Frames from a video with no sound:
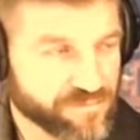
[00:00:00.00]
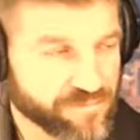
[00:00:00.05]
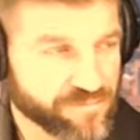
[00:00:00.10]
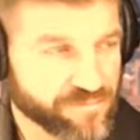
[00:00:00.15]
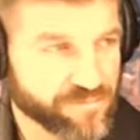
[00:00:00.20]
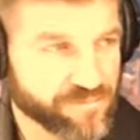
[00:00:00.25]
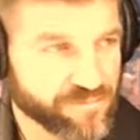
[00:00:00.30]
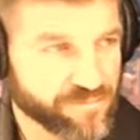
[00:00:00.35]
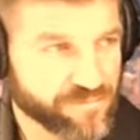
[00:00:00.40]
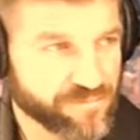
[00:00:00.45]

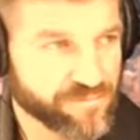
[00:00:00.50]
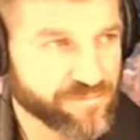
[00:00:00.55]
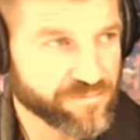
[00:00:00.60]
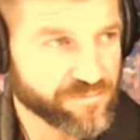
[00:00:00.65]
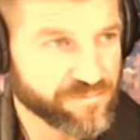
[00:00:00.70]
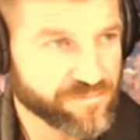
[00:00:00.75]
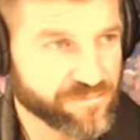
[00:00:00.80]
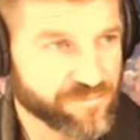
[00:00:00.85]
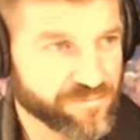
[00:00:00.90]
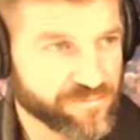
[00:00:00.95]

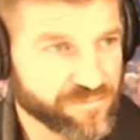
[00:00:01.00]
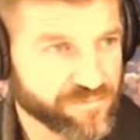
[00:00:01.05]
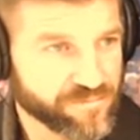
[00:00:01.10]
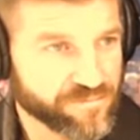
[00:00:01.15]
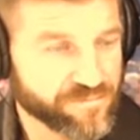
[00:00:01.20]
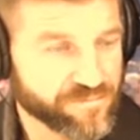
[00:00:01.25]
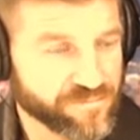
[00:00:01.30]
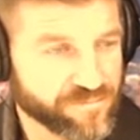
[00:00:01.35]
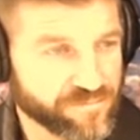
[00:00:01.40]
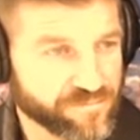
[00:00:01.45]

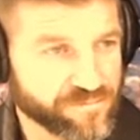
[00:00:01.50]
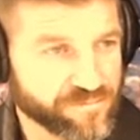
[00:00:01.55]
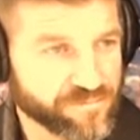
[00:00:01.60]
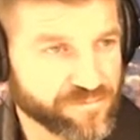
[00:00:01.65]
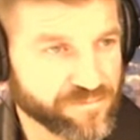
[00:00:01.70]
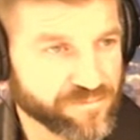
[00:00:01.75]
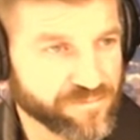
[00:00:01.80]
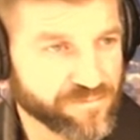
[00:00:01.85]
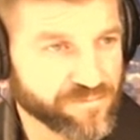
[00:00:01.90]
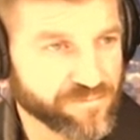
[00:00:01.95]

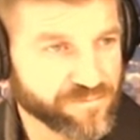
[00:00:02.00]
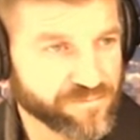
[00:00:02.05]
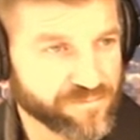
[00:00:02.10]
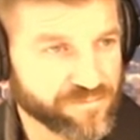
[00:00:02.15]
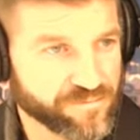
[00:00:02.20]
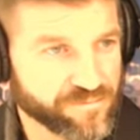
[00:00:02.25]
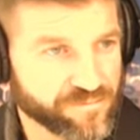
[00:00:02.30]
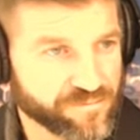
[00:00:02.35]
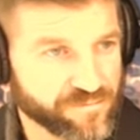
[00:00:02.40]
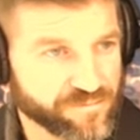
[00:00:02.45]

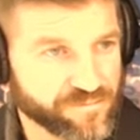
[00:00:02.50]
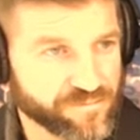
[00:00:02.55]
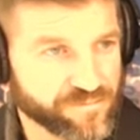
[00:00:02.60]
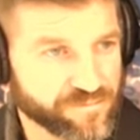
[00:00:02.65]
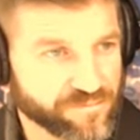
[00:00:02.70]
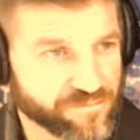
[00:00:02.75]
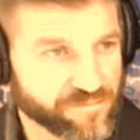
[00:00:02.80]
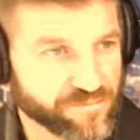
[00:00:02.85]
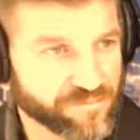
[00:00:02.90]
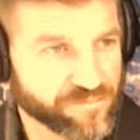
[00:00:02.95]

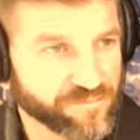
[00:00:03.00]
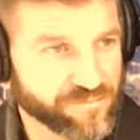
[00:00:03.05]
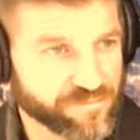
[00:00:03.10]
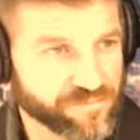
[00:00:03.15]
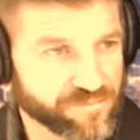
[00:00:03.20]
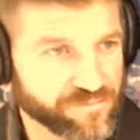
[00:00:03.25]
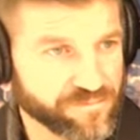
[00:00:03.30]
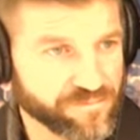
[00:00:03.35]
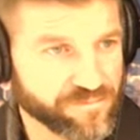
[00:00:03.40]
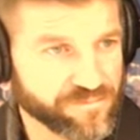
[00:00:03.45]

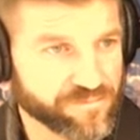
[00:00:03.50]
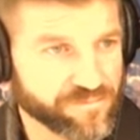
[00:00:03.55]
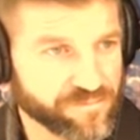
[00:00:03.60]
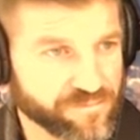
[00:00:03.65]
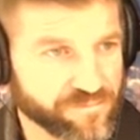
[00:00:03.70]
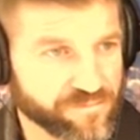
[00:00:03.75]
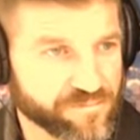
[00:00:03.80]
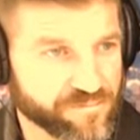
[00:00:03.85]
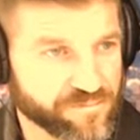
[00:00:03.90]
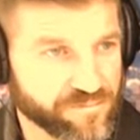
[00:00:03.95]

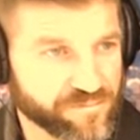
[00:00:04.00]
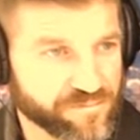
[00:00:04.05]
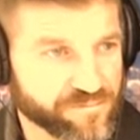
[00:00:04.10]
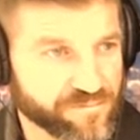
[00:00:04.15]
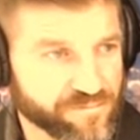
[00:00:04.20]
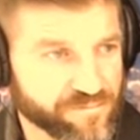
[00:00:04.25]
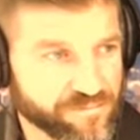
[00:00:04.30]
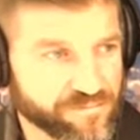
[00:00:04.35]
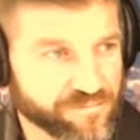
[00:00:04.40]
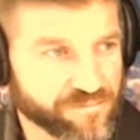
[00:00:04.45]

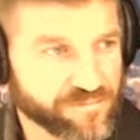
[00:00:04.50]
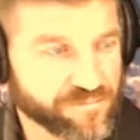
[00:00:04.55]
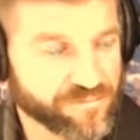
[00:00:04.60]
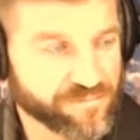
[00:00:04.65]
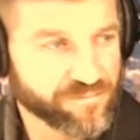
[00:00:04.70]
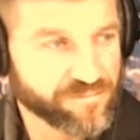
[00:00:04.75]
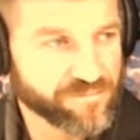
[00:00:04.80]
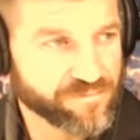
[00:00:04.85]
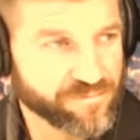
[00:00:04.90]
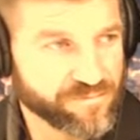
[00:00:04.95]

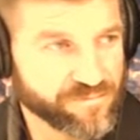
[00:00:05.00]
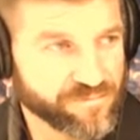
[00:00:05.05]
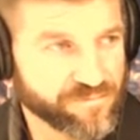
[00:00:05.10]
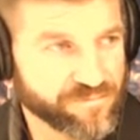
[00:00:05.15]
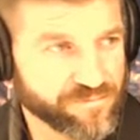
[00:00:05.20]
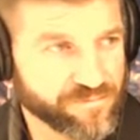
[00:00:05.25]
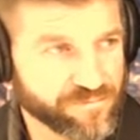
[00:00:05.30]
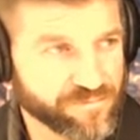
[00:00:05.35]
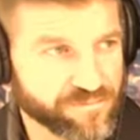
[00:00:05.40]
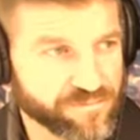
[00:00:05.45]

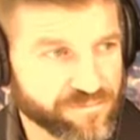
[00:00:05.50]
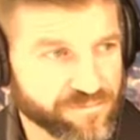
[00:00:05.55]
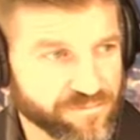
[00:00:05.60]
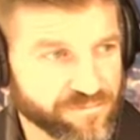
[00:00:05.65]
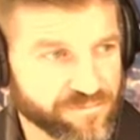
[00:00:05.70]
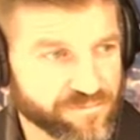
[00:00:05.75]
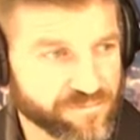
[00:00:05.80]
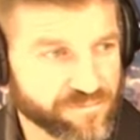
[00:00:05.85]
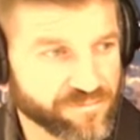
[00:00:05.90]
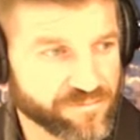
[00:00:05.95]

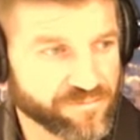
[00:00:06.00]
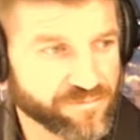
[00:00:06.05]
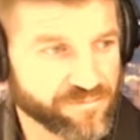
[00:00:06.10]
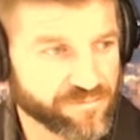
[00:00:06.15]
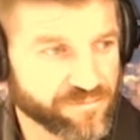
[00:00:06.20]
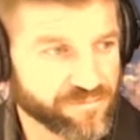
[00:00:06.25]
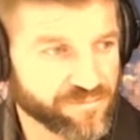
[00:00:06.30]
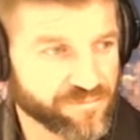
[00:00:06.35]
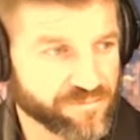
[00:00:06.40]
(not speaking)